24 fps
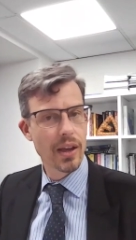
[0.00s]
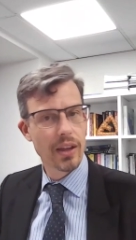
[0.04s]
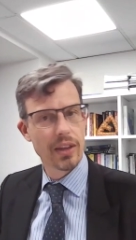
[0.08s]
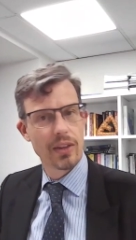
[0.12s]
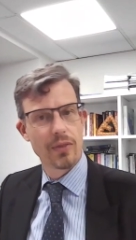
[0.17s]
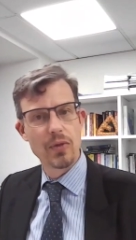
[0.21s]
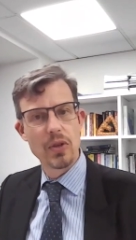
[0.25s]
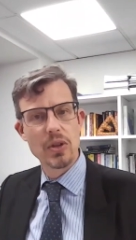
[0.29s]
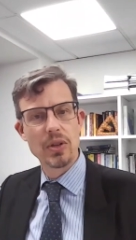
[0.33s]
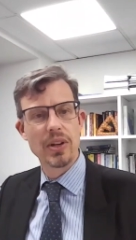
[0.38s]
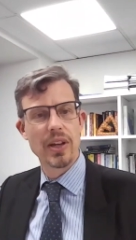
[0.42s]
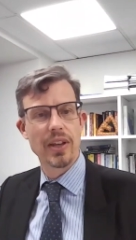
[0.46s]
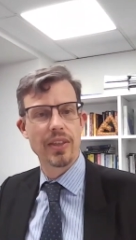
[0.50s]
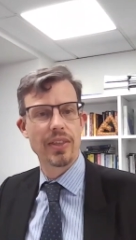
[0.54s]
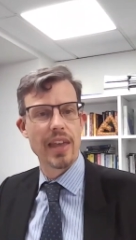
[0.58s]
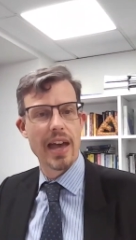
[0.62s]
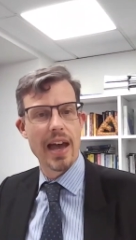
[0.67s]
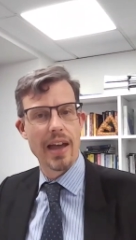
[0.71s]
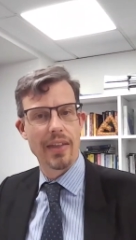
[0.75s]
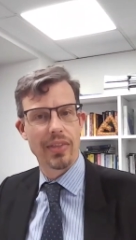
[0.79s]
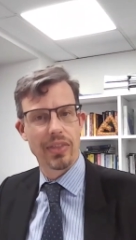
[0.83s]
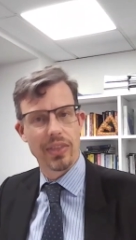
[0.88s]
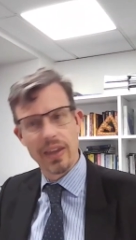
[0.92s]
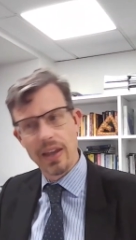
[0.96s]
Because if you did
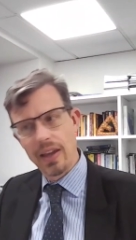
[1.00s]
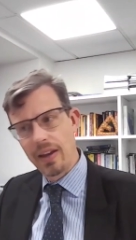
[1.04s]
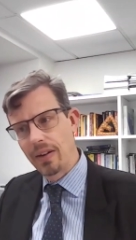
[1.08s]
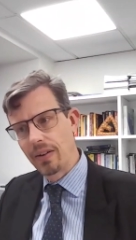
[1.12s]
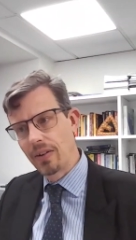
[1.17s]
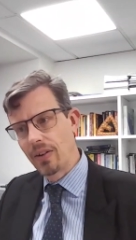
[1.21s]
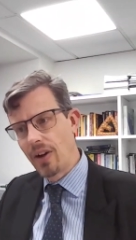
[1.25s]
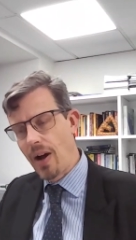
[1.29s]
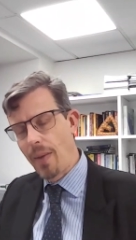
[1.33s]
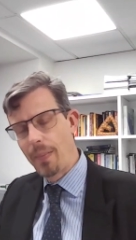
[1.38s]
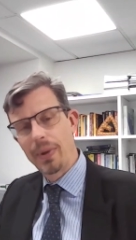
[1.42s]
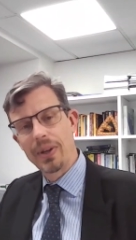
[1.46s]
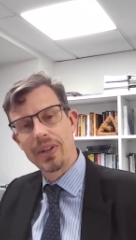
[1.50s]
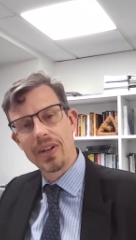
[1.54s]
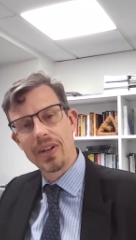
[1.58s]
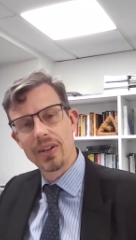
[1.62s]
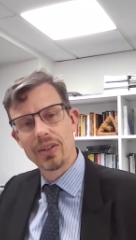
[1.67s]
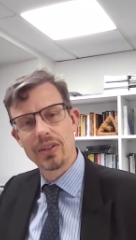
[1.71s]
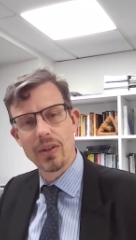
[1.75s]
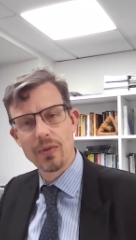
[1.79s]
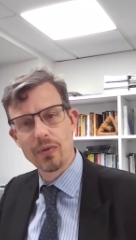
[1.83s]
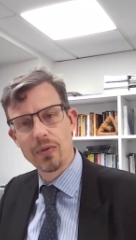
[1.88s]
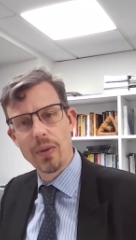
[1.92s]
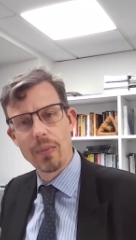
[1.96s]
that, then
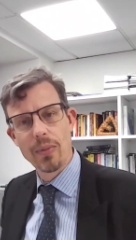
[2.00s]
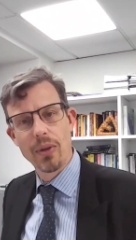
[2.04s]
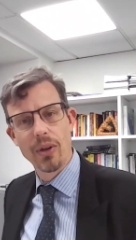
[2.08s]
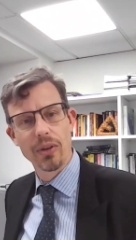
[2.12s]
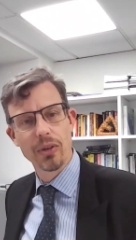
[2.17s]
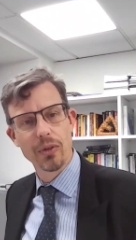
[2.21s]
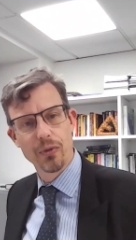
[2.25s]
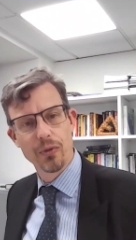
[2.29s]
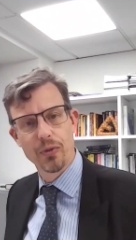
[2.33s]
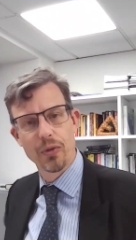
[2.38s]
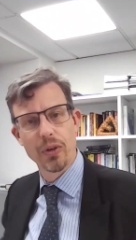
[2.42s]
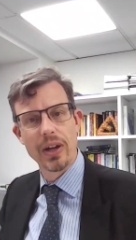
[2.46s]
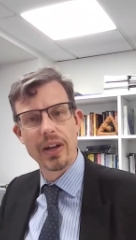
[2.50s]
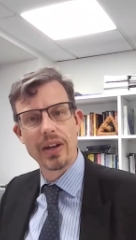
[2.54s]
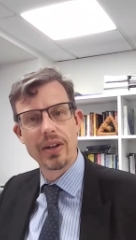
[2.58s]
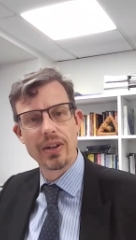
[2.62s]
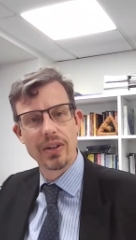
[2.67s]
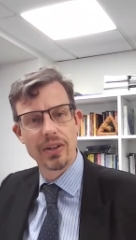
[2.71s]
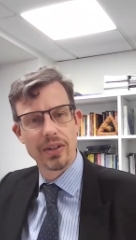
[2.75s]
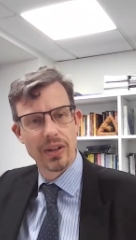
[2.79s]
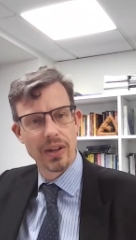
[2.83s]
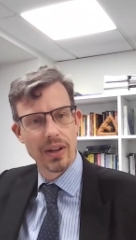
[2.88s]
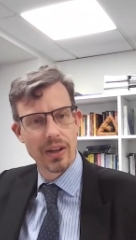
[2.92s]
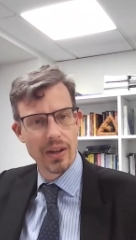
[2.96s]
competition from those
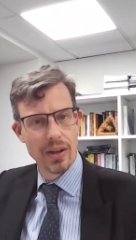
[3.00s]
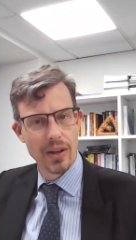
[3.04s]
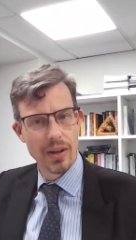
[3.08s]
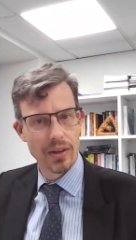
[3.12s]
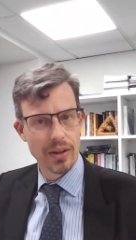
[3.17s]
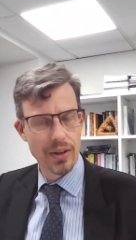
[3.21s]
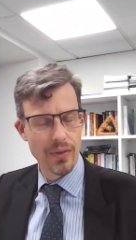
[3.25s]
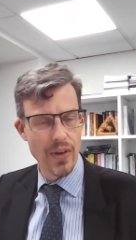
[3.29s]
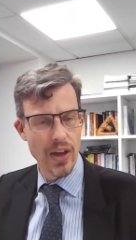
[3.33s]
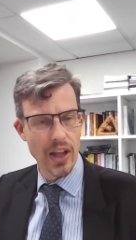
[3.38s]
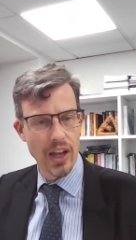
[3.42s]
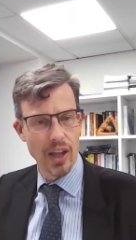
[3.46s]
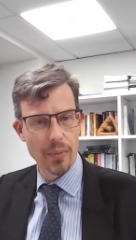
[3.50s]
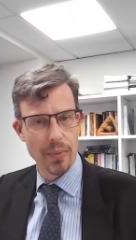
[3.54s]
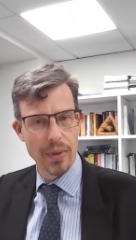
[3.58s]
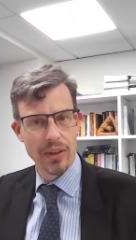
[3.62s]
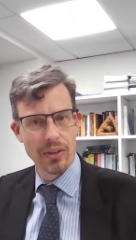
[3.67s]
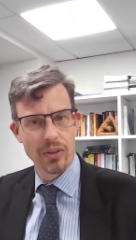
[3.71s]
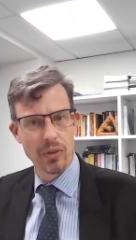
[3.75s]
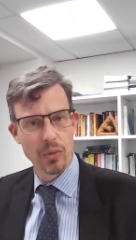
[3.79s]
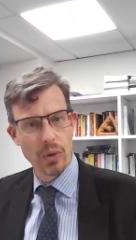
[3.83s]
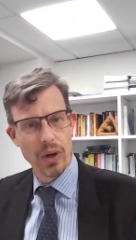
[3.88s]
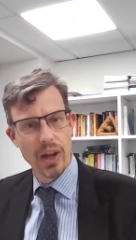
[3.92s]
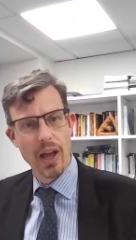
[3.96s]
fringe
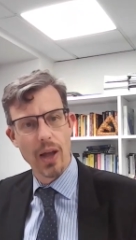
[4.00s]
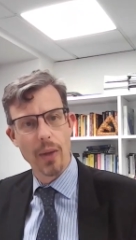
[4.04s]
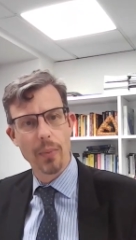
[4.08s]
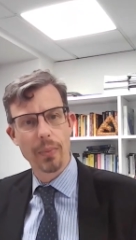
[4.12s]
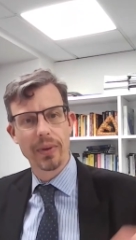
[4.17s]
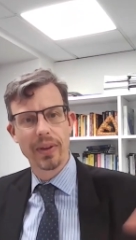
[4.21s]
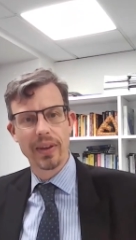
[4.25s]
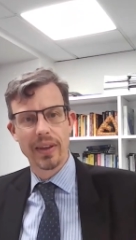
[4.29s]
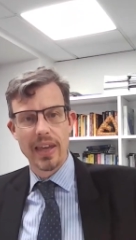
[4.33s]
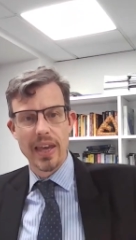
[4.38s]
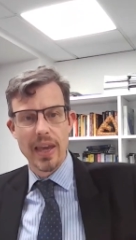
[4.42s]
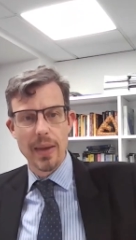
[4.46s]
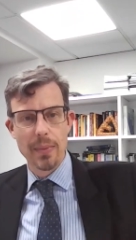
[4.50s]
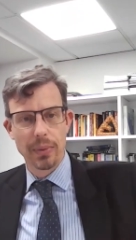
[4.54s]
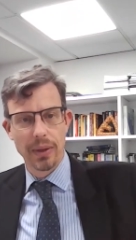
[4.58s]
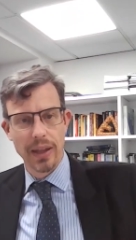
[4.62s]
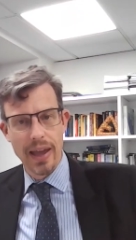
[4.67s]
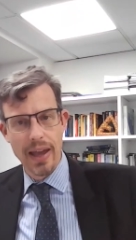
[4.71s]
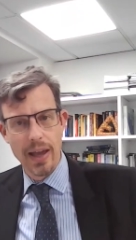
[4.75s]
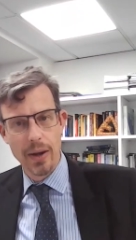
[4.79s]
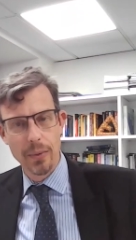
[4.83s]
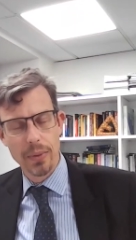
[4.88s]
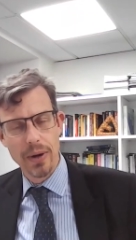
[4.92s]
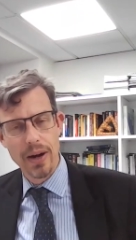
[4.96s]
developments would help keep
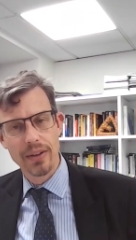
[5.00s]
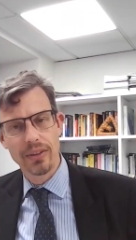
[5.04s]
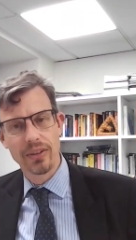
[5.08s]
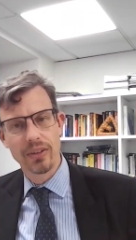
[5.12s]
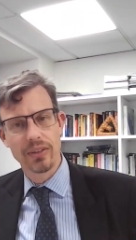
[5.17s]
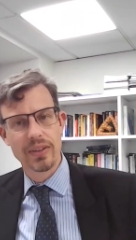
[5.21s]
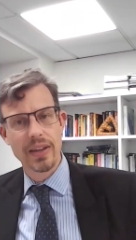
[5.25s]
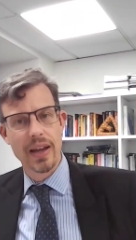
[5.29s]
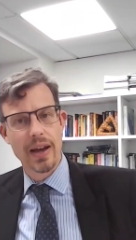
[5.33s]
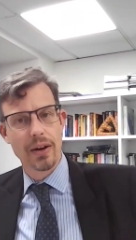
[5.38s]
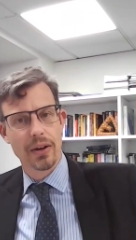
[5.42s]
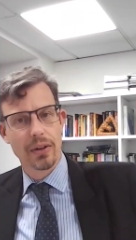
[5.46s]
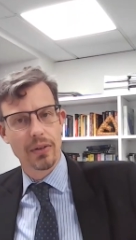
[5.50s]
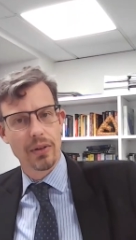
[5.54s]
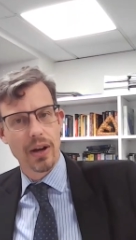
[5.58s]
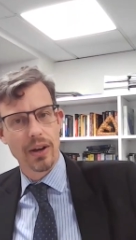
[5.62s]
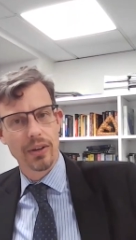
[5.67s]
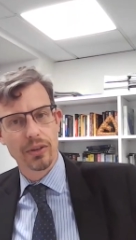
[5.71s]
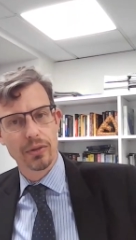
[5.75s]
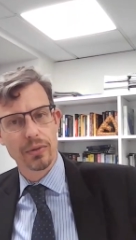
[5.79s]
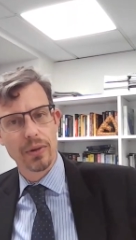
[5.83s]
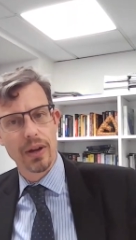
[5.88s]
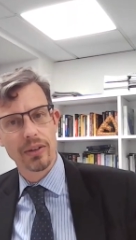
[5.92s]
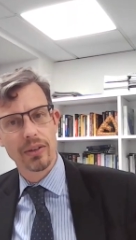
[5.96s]
land prices down
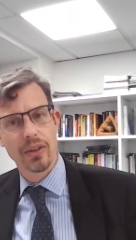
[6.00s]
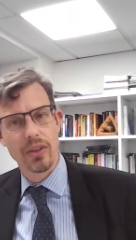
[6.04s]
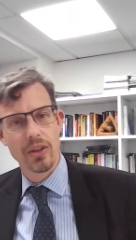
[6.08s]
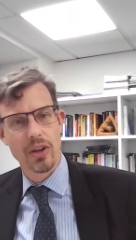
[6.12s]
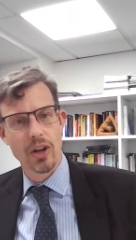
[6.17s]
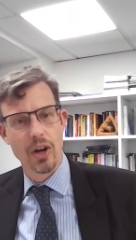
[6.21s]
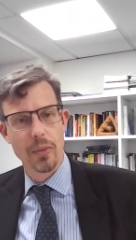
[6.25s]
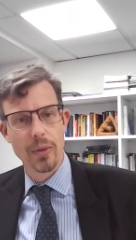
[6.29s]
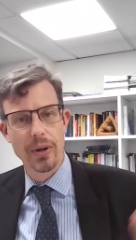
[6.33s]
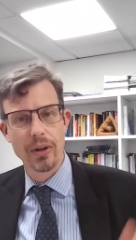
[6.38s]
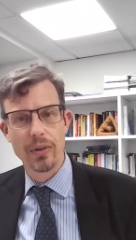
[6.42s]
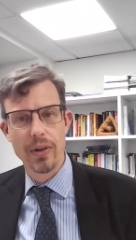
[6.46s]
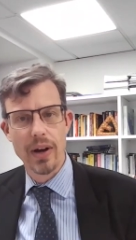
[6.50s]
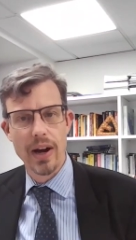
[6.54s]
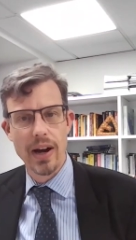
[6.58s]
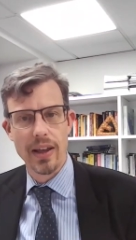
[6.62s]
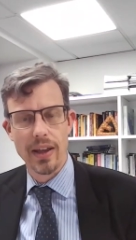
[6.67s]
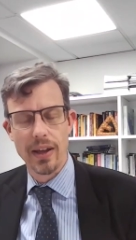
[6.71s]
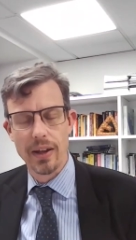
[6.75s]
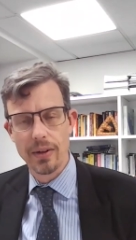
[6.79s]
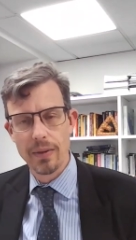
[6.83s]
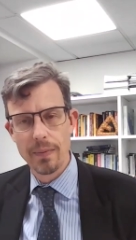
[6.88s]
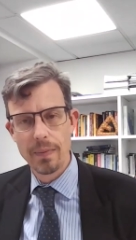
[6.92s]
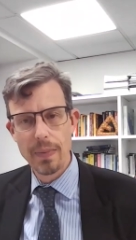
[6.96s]
across the rest of the urban
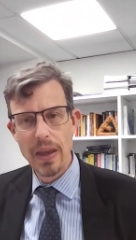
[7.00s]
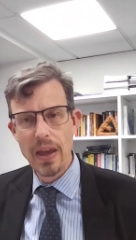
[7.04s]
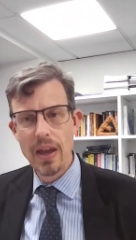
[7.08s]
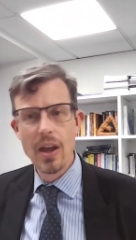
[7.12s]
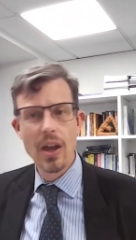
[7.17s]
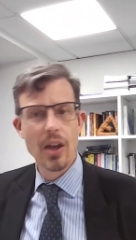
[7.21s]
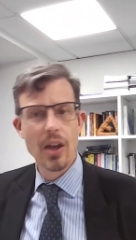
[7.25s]
gradient.